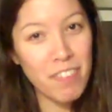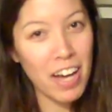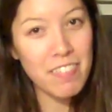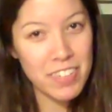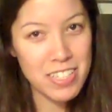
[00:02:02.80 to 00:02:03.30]
at the
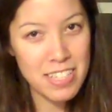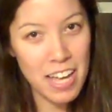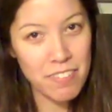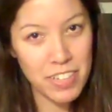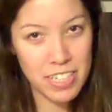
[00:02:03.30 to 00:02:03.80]
bottom of the
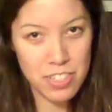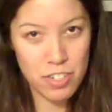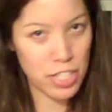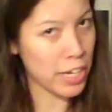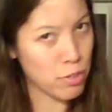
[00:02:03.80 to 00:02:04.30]
slide, because
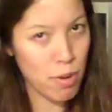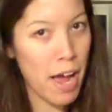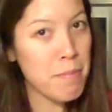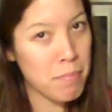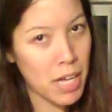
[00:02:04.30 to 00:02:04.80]
there's like
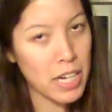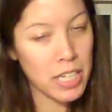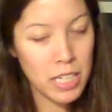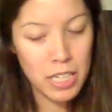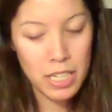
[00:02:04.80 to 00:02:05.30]
dried mud,